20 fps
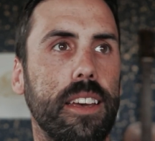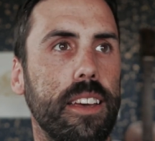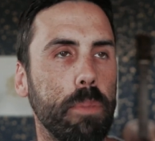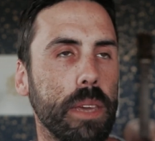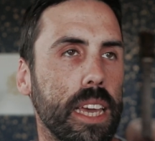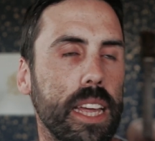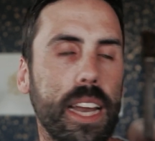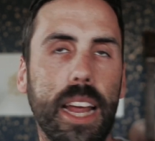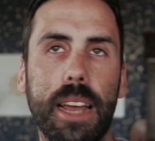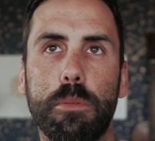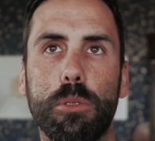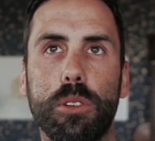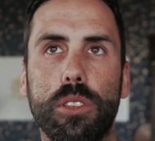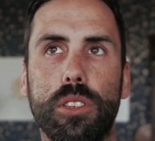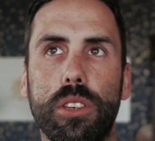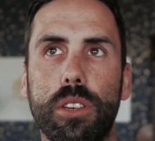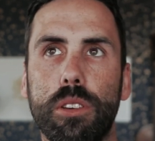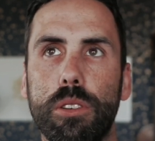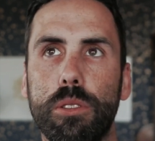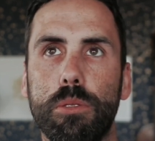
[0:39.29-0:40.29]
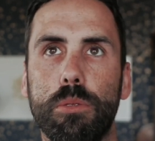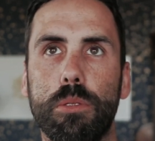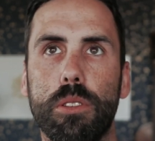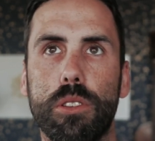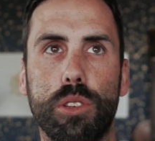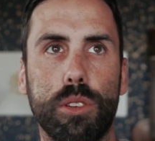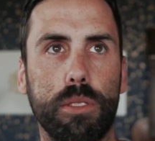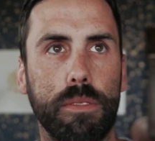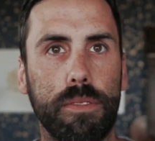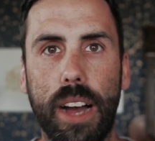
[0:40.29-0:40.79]
being able to
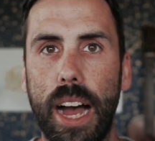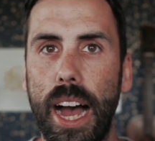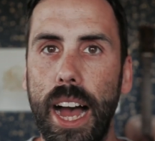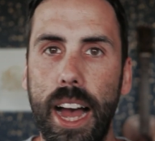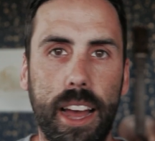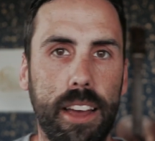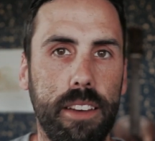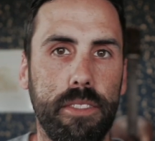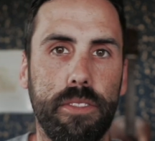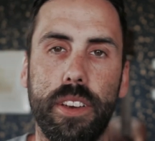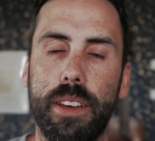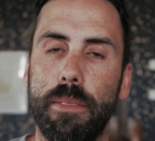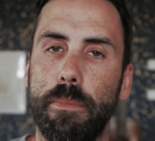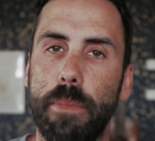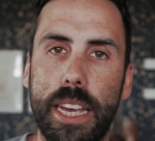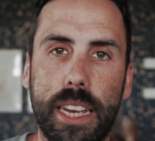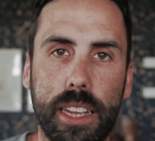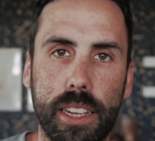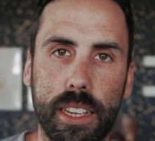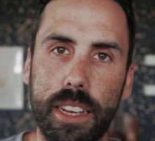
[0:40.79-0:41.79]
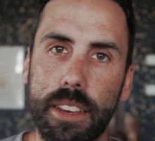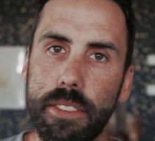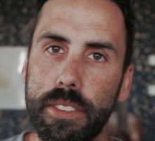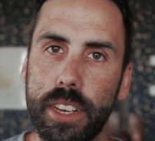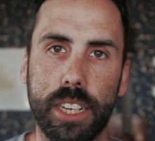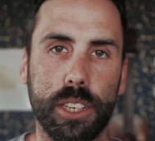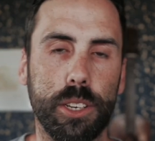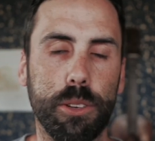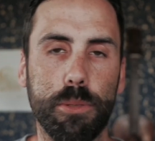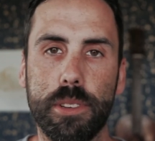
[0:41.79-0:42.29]
survive and make a
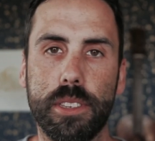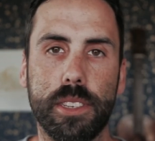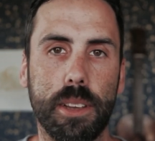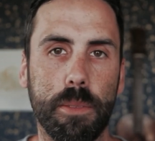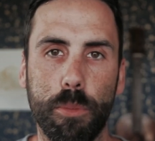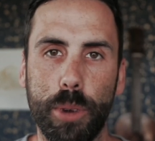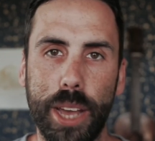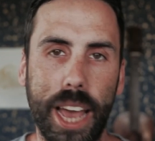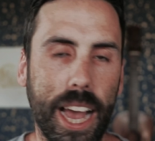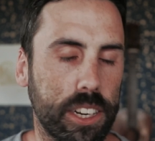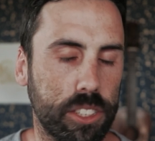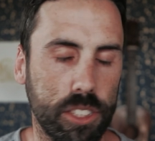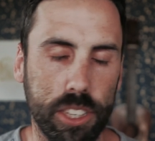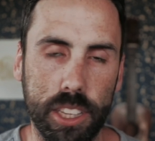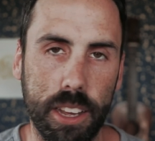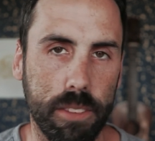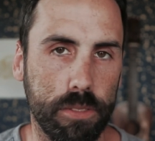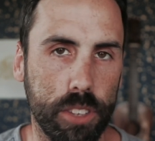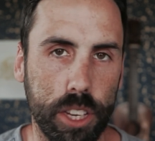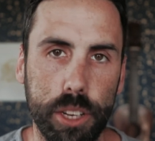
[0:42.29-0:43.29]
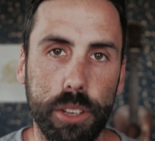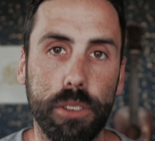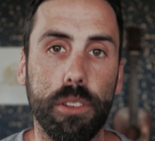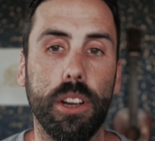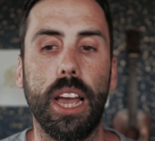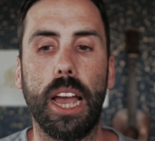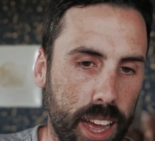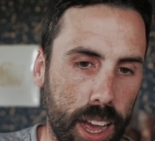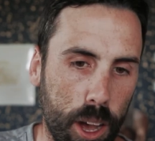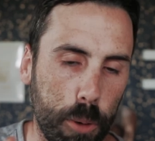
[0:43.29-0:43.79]
living doing something we actually love to do.
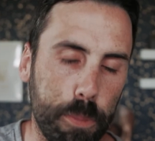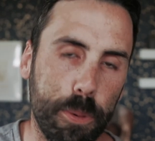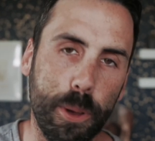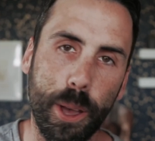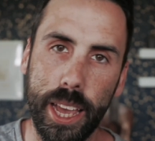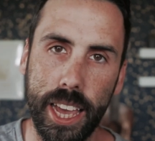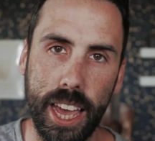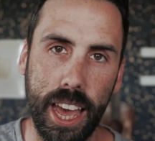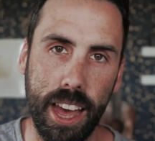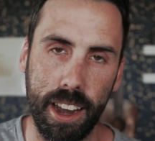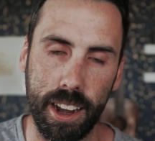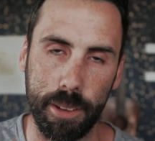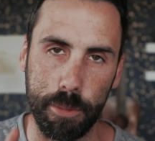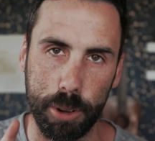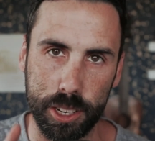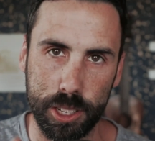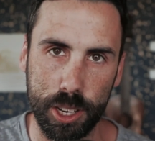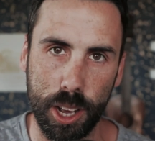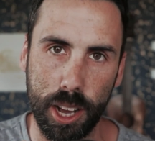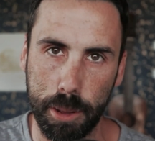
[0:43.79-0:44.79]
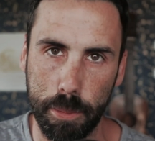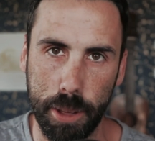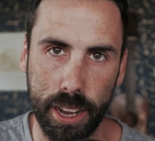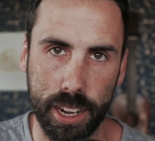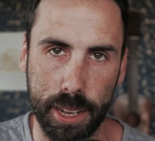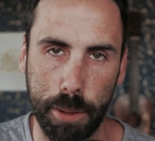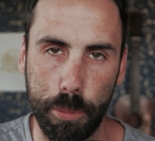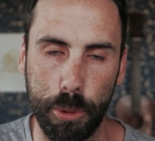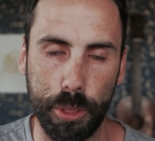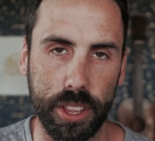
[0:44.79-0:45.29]
I hope you'll hang out. I want to talk about
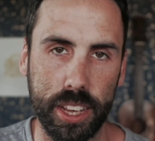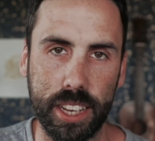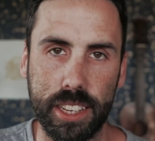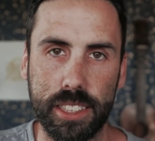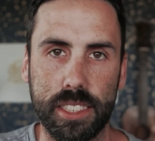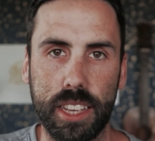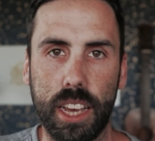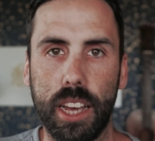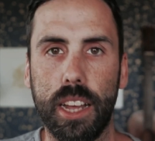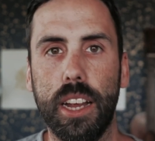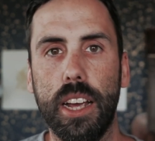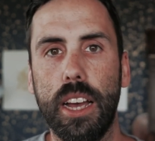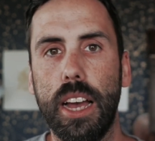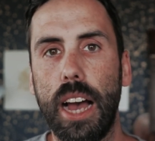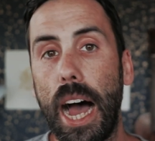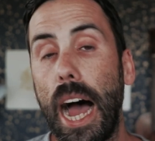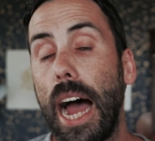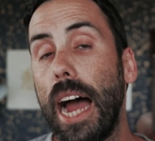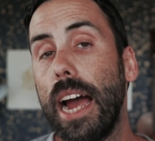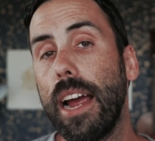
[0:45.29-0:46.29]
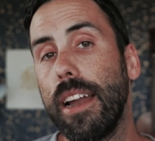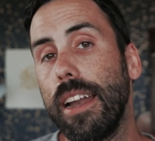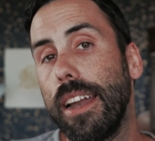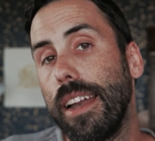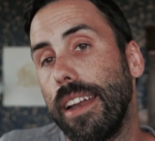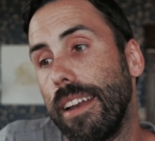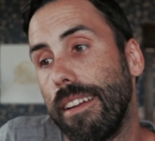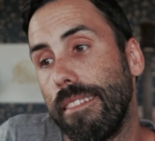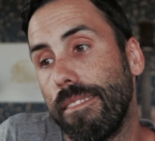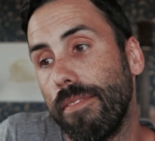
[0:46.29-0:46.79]
a couple things that I
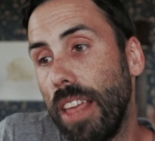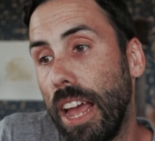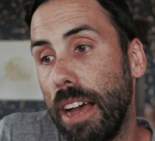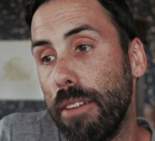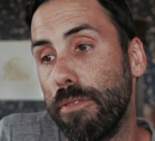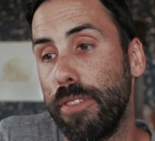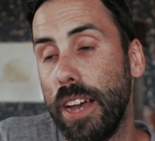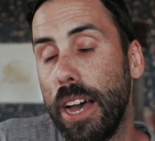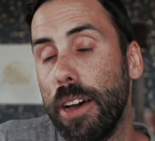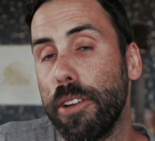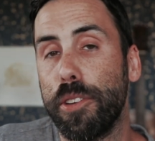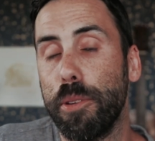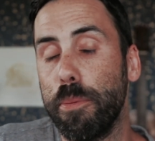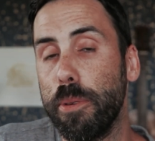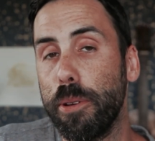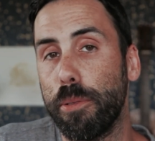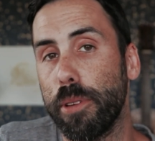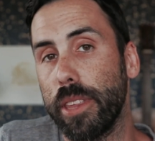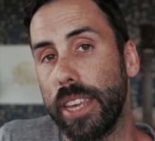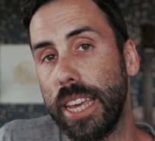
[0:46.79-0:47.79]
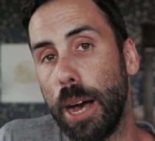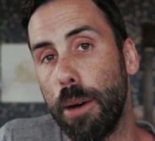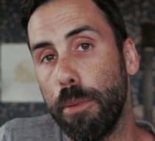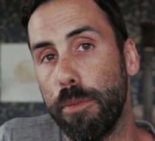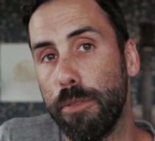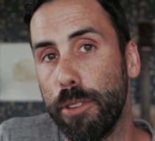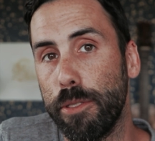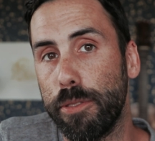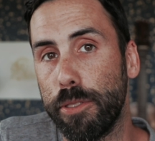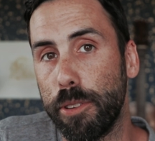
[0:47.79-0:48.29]
have found to be really
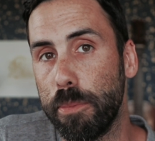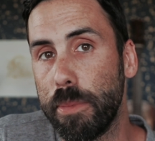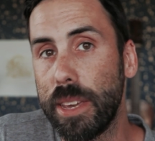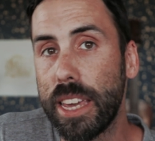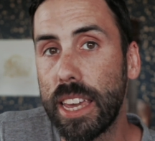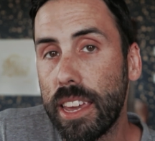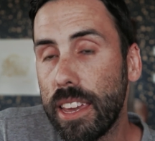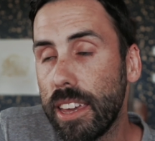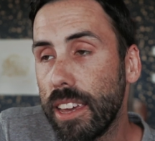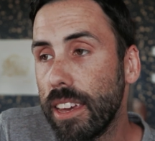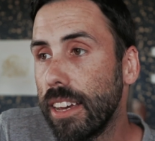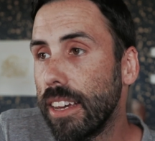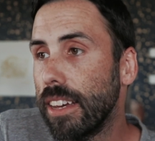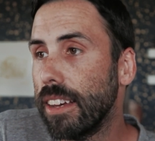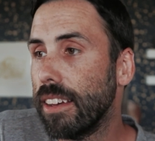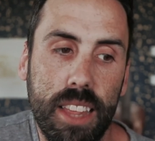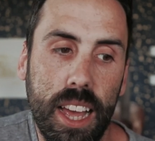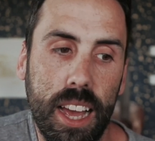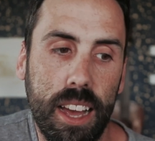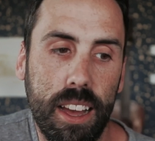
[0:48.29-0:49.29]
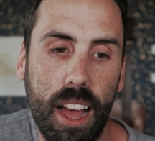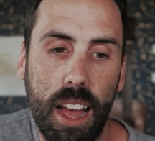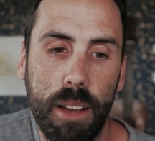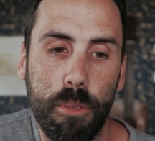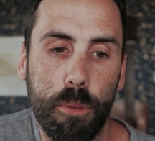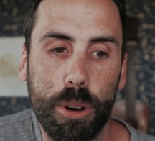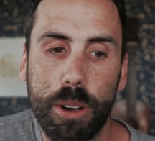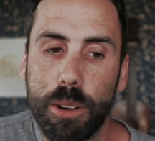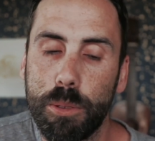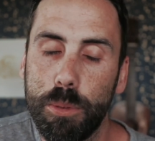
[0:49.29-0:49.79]
helpful for me, that I
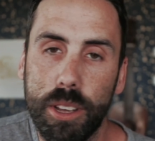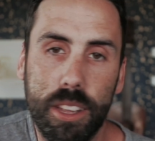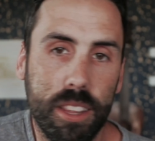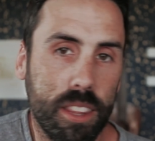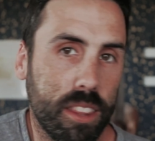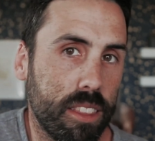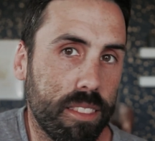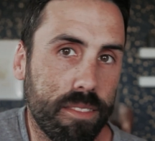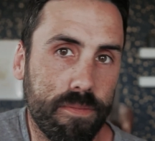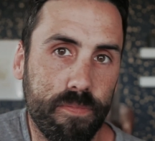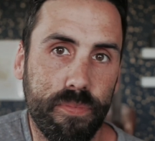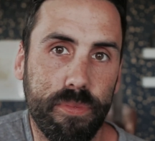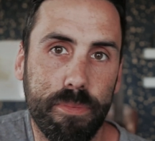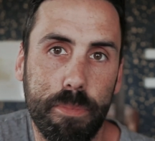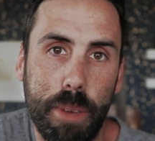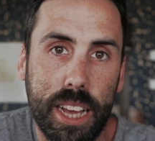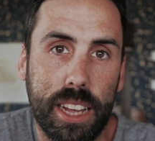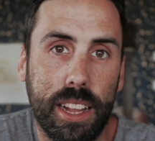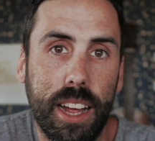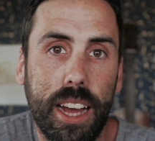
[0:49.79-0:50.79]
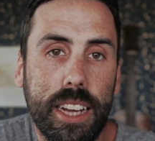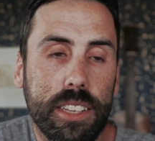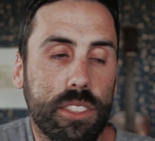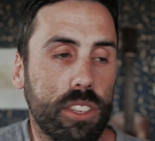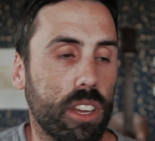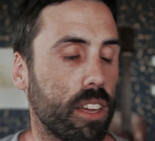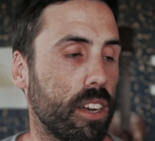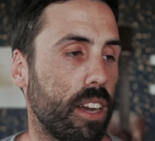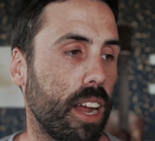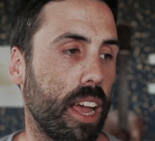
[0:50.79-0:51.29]
work with my clients
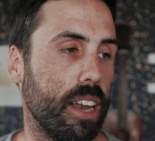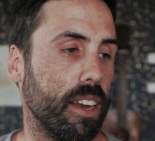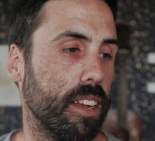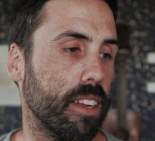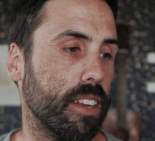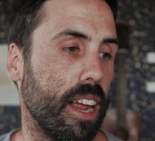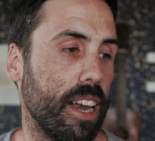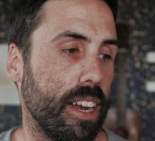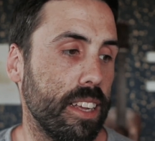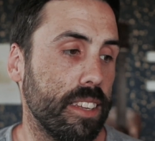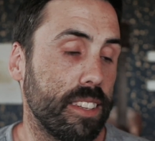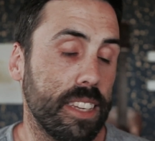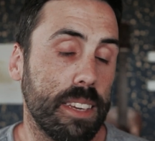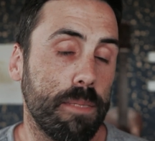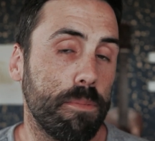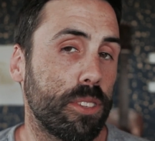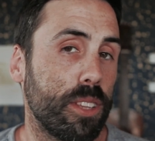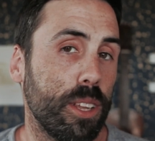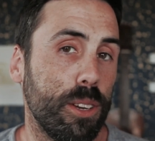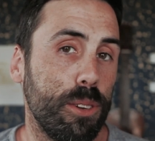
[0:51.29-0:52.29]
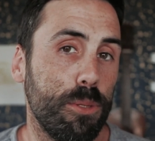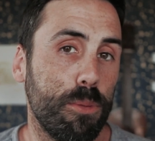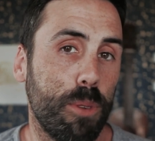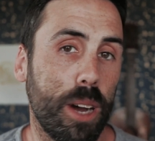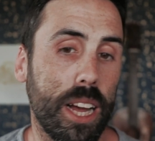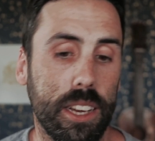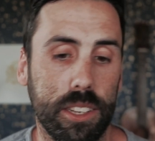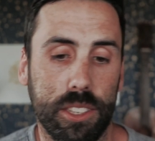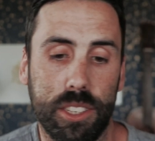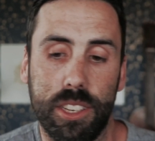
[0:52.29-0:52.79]
on, and it seems to do
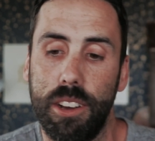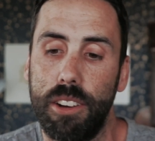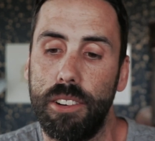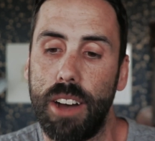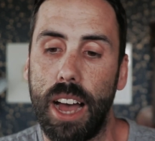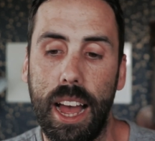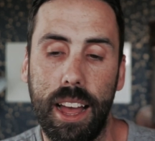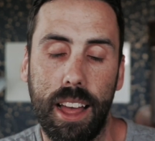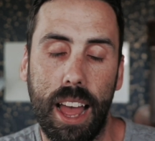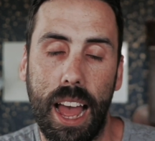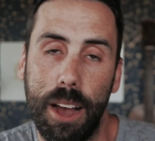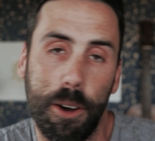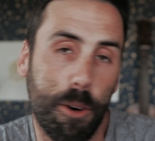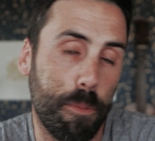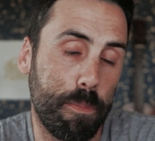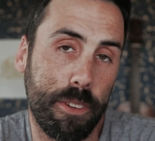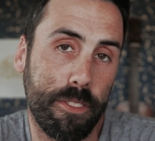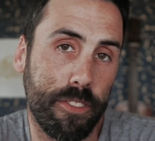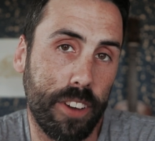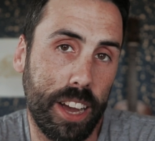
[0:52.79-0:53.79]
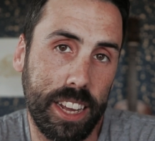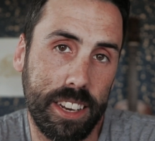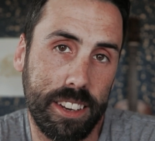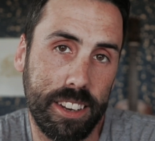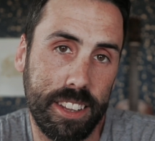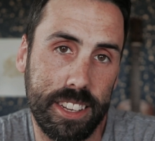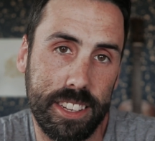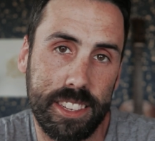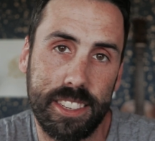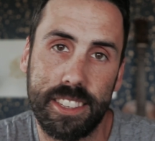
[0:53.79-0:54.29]
well. So I hope you
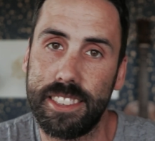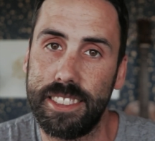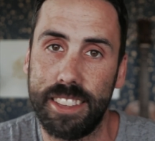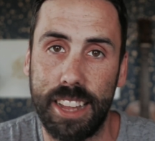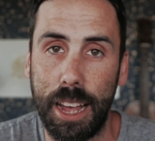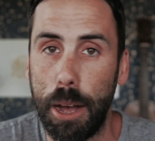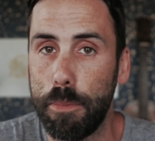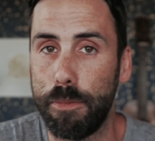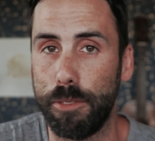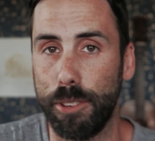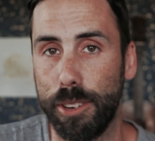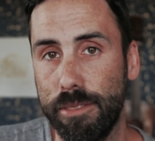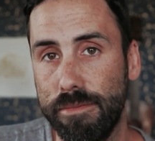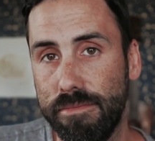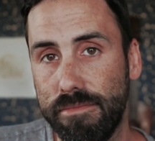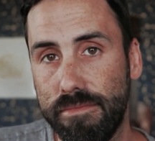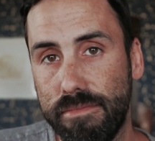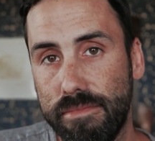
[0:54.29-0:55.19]
find this helpful.